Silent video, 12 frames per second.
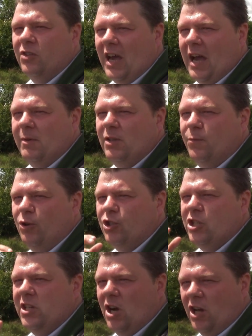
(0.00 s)
time is
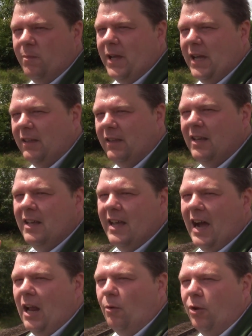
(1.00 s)
pushing on a bit
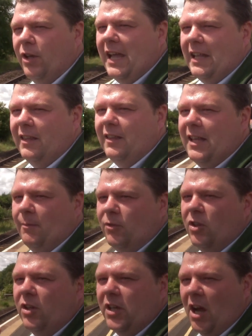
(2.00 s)
and I want to get to
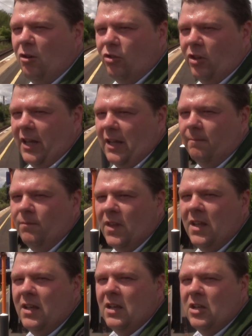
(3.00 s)
Tipton and Coseley.
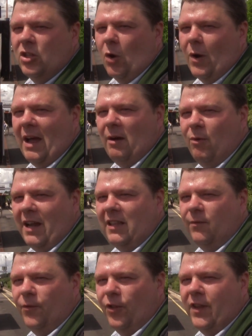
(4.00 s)
So I am
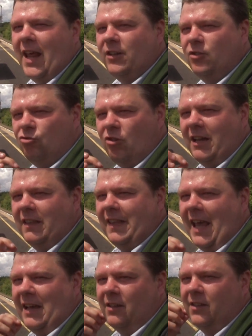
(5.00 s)
waiting for the next train to
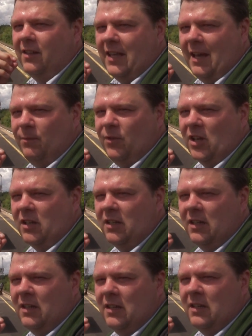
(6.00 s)
take us to Tipton,
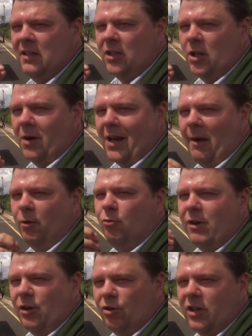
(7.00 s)
so we can have a
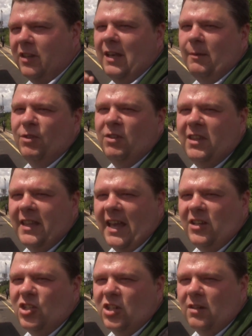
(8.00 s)
quick look at Tipton
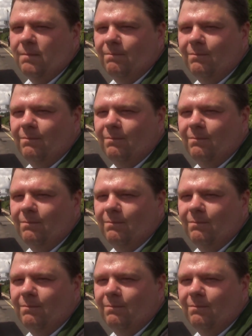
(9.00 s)
Station.